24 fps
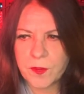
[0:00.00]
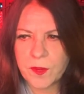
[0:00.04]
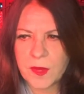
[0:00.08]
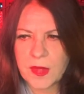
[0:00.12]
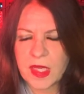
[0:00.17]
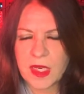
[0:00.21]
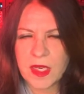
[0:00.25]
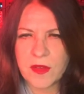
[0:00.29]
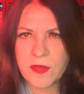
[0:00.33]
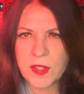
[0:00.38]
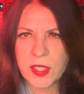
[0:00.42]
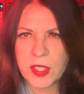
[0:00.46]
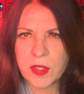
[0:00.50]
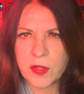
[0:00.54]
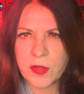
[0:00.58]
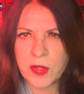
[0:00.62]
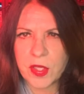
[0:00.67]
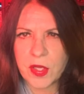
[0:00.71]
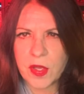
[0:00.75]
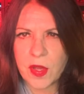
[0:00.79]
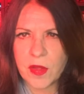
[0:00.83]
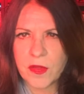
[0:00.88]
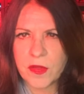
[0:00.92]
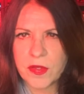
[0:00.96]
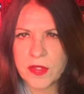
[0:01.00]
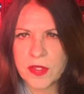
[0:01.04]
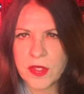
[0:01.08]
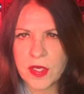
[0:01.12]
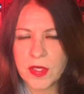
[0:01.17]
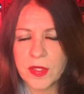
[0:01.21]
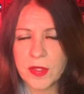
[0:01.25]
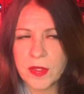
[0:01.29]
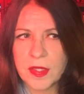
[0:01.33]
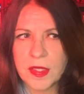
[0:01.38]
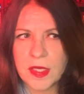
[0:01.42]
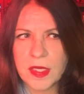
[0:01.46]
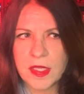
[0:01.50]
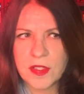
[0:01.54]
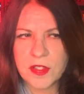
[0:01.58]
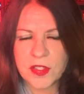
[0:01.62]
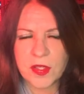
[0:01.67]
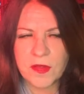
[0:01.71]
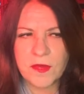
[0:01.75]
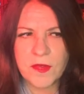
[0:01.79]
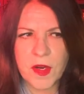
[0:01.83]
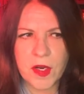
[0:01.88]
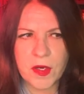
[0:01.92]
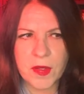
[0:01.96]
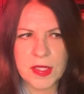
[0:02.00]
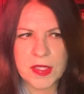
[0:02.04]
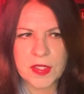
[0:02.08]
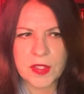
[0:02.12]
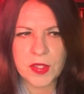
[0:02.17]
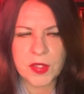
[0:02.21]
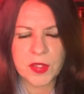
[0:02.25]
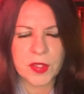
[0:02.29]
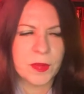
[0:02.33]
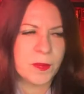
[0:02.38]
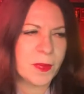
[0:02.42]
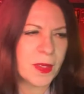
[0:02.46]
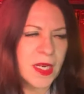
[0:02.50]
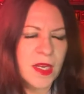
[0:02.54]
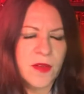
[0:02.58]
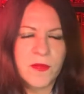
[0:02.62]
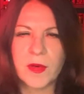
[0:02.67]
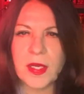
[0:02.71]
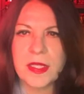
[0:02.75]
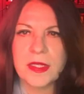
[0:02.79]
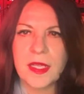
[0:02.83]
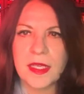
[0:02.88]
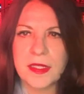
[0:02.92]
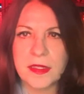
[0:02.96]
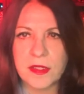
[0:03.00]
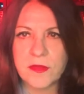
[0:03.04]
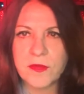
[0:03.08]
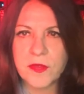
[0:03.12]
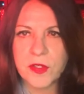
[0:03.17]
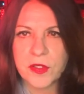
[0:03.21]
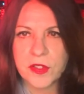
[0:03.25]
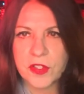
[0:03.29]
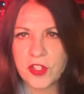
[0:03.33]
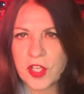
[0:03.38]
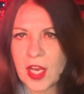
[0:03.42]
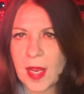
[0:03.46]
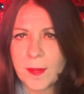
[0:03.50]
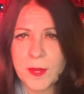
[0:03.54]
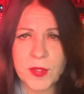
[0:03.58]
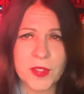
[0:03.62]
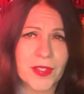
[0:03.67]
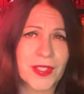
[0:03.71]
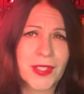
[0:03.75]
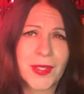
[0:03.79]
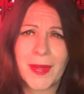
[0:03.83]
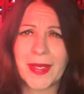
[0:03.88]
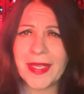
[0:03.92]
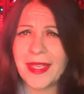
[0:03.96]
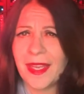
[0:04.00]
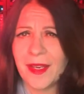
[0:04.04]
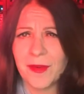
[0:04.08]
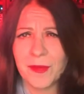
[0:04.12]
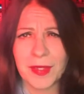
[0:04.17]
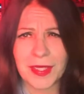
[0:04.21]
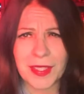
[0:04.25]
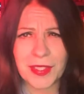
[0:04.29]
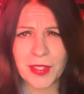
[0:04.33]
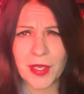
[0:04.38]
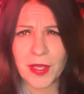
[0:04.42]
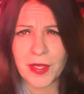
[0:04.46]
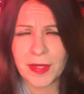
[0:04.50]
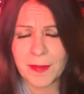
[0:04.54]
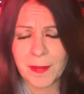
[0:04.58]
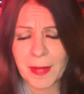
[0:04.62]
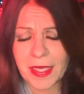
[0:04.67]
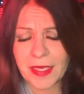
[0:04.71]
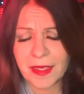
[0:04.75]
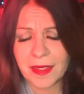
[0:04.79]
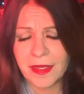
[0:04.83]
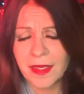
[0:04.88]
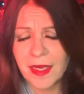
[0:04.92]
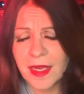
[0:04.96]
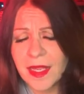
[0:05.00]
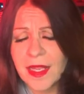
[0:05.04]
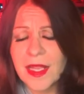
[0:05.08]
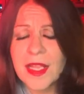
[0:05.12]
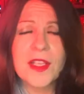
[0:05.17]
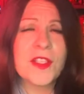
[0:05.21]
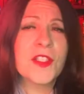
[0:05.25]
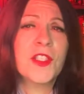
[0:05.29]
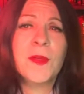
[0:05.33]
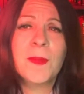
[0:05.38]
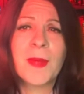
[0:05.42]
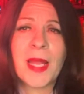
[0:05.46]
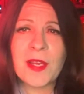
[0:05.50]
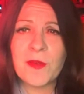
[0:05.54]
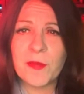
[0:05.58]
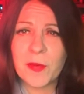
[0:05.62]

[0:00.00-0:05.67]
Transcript: And I forget who the authors are. And so far it's good, but I've read the first chapter, so I can't really talk about it. So my